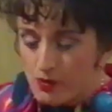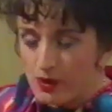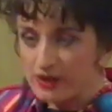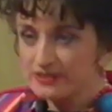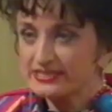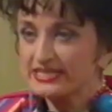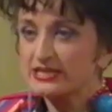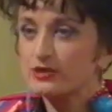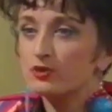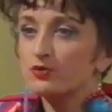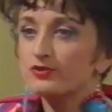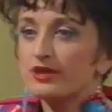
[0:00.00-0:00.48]
Oh,
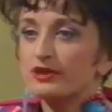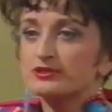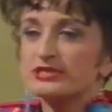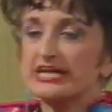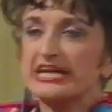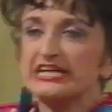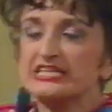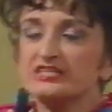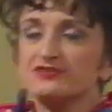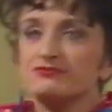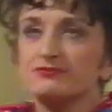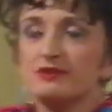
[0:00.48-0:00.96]
I'll sing all
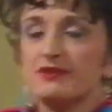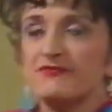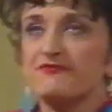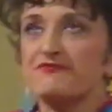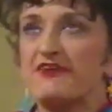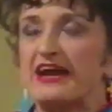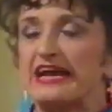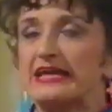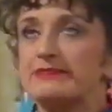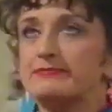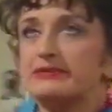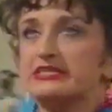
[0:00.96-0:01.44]
those hits from the
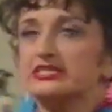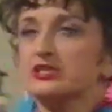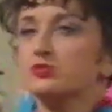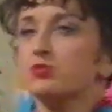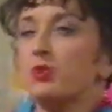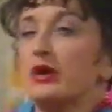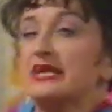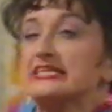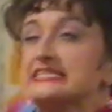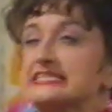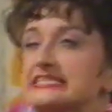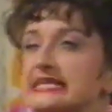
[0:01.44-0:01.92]

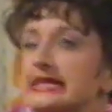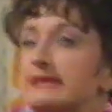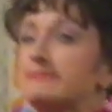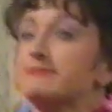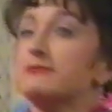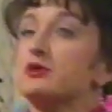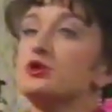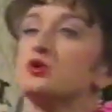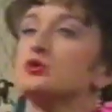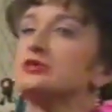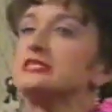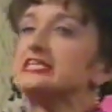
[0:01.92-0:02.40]
famous West
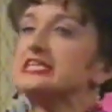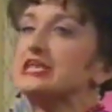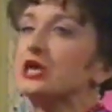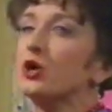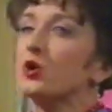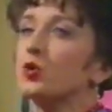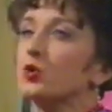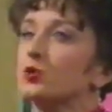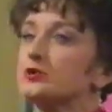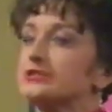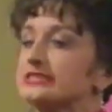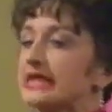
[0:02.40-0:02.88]
End
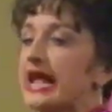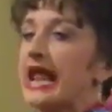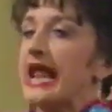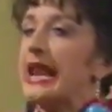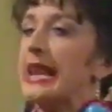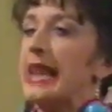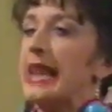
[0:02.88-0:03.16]
musicals,